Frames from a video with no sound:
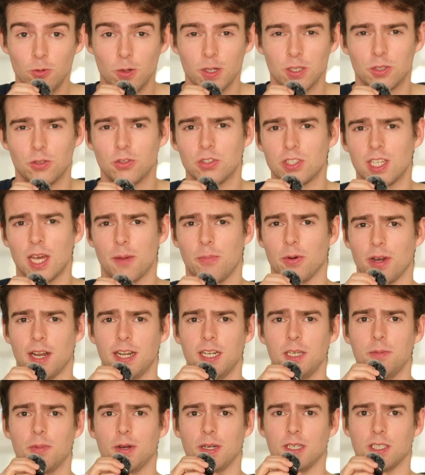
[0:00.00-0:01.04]
want to step on
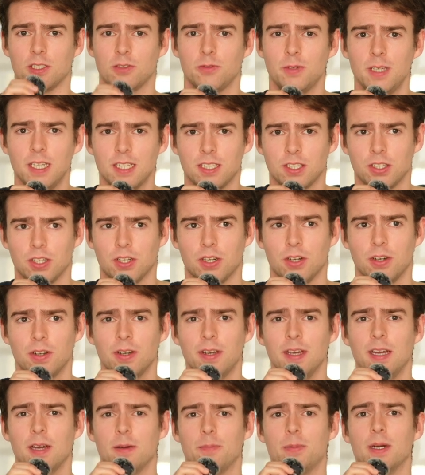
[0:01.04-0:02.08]
anybody's feet here,
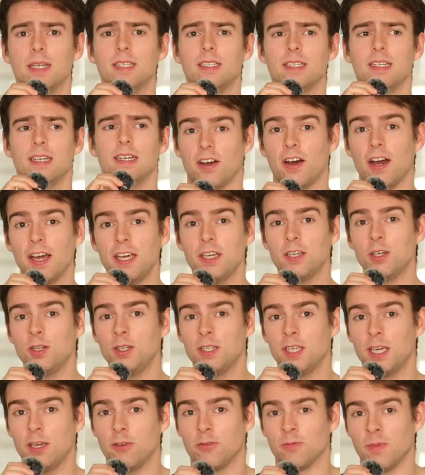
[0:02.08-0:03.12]
but I
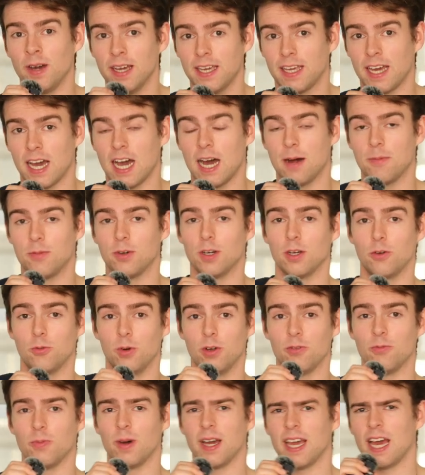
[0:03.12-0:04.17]
could give my camera
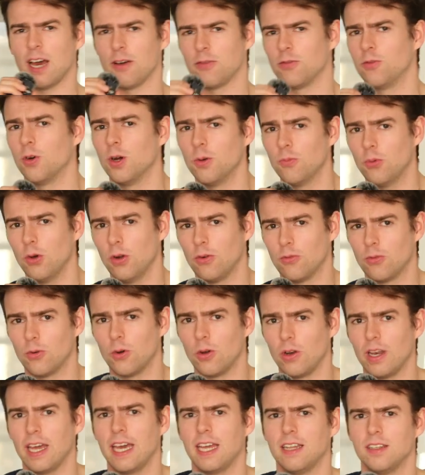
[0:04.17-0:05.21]
with my
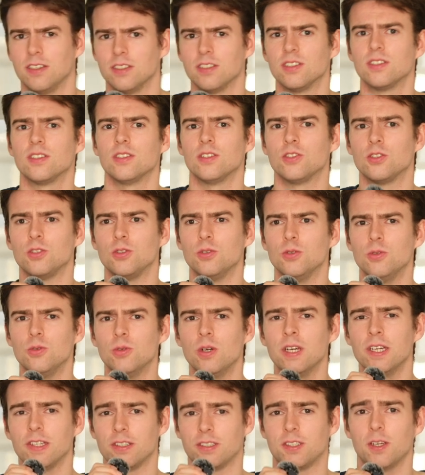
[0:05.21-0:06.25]
f1.4 lens to
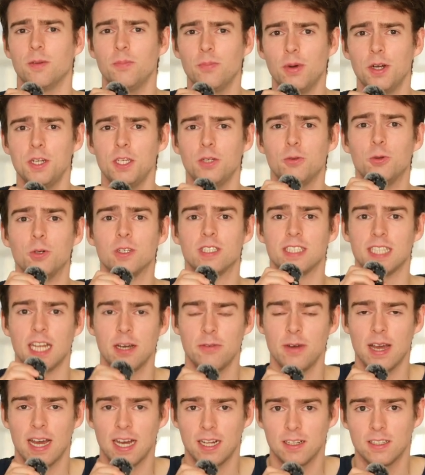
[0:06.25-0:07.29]
somebody who's
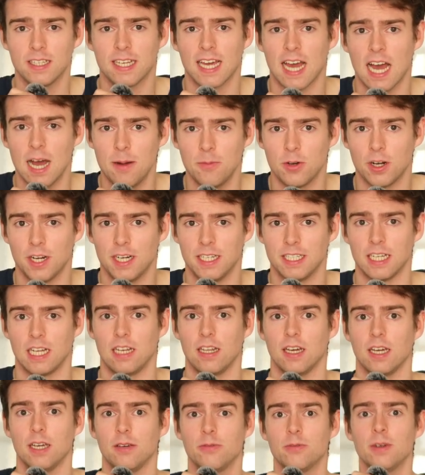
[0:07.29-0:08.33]
never held a camera in their
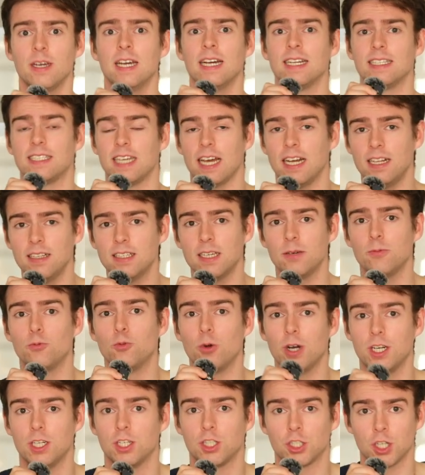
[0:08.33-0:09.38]
life, tell them
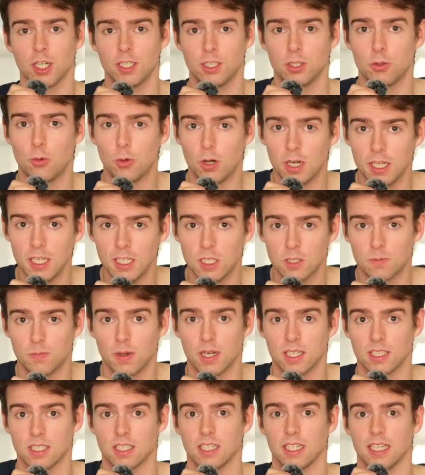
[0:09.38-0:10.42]
where the shutter release
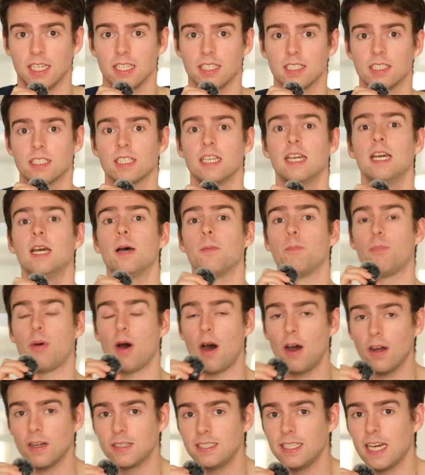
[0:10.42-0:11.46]
button is,
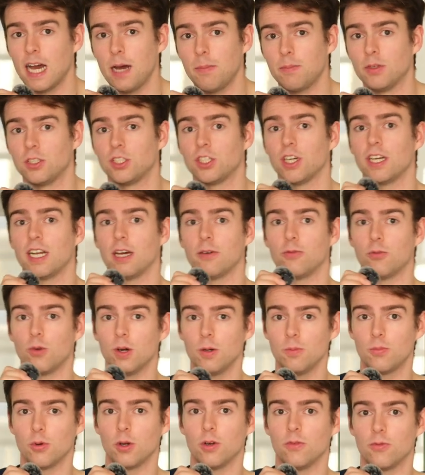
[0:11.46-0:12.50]
park the aperture at
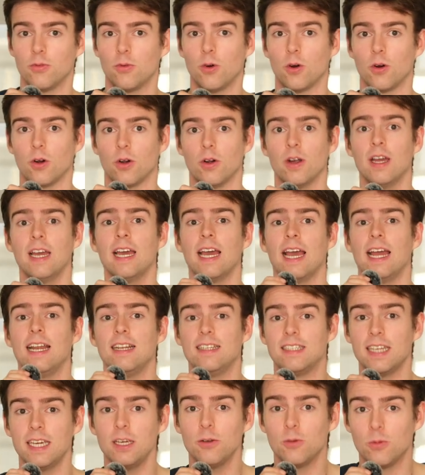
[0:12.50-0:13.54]
f1.4
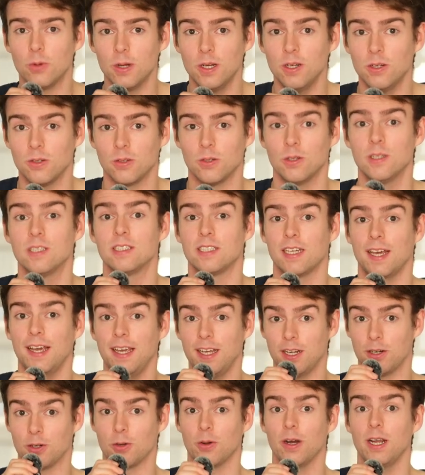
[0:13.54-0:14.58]
and they will
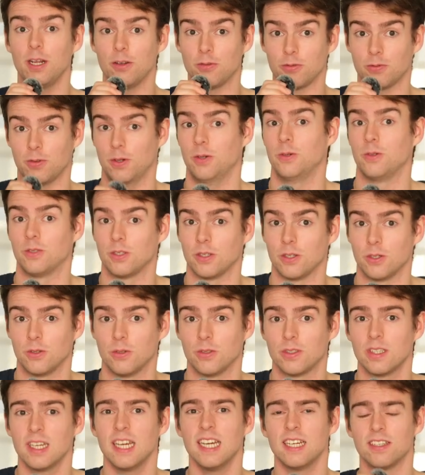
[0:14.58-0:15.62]
take great
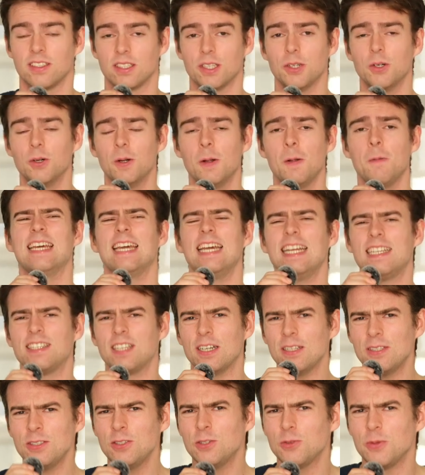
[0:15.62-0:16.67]
photos. So it
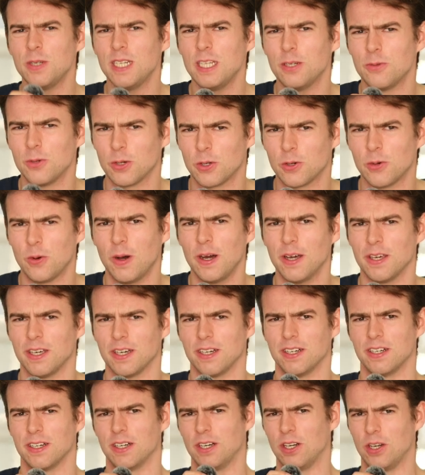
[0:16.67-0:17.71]
doesn't really
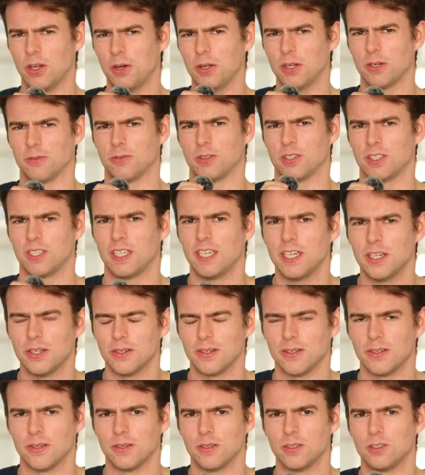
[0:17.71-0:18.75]
require a lot of
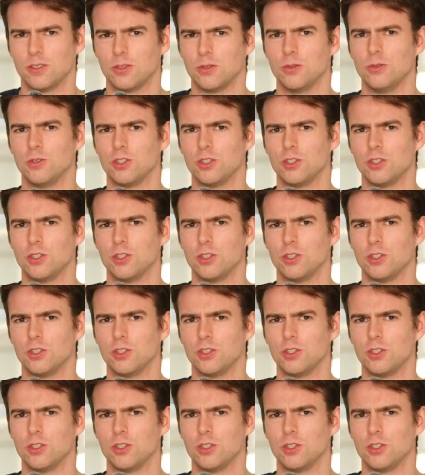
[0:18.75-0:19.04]
skill to